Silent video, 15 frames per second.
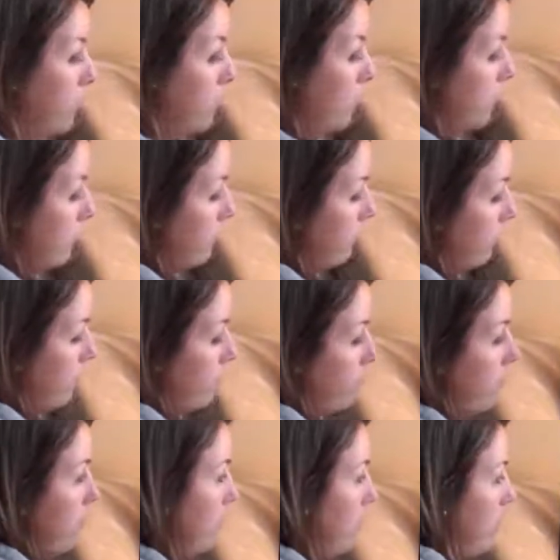this
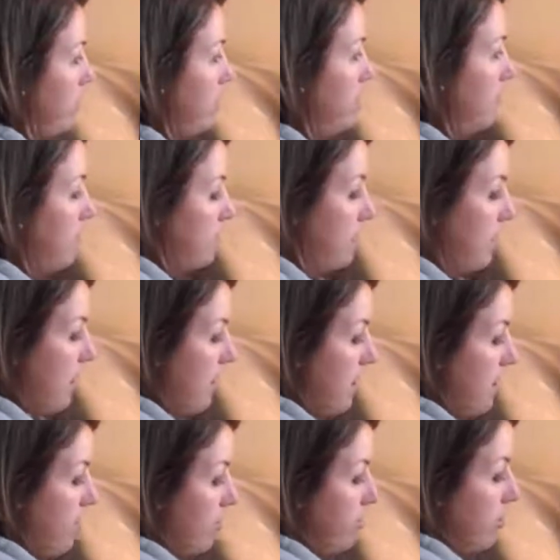
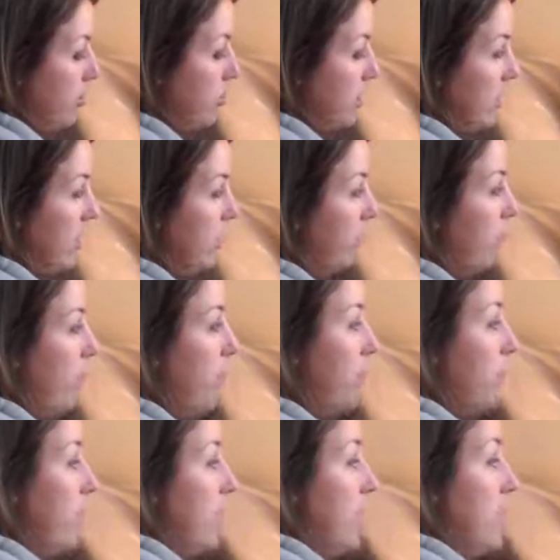function is
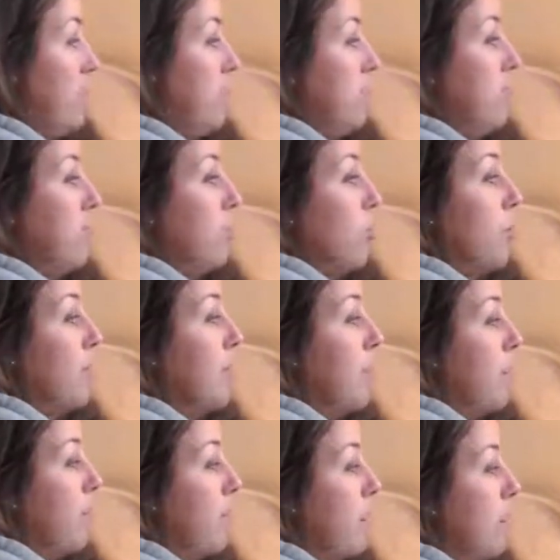represented in this
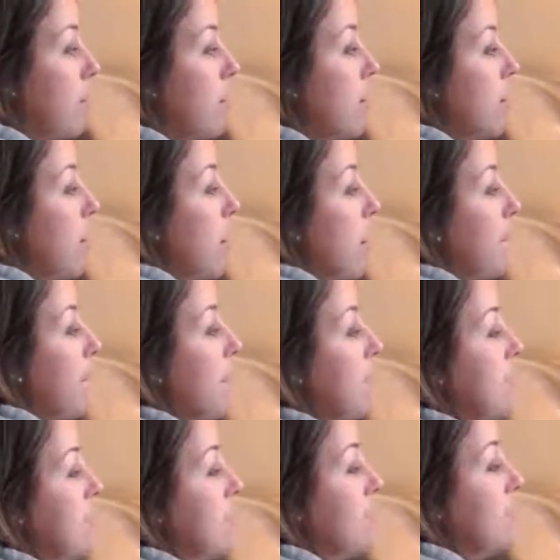formula up here by
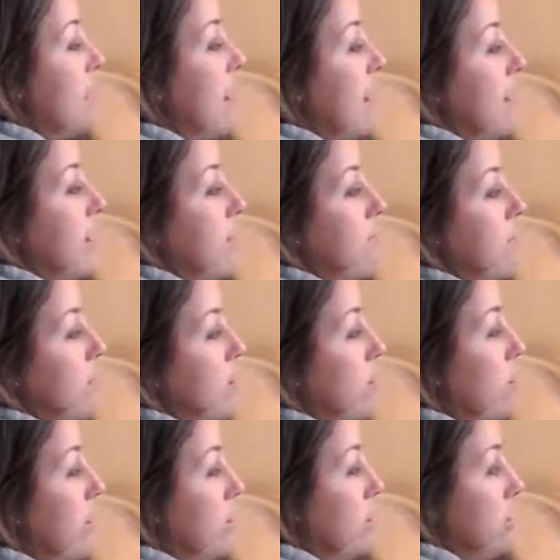this side of the
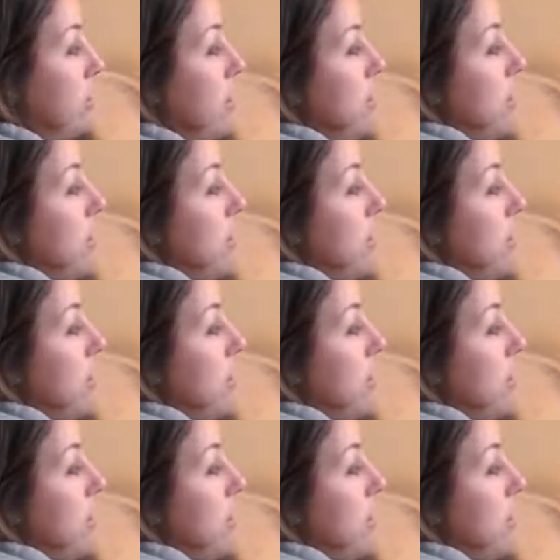equation.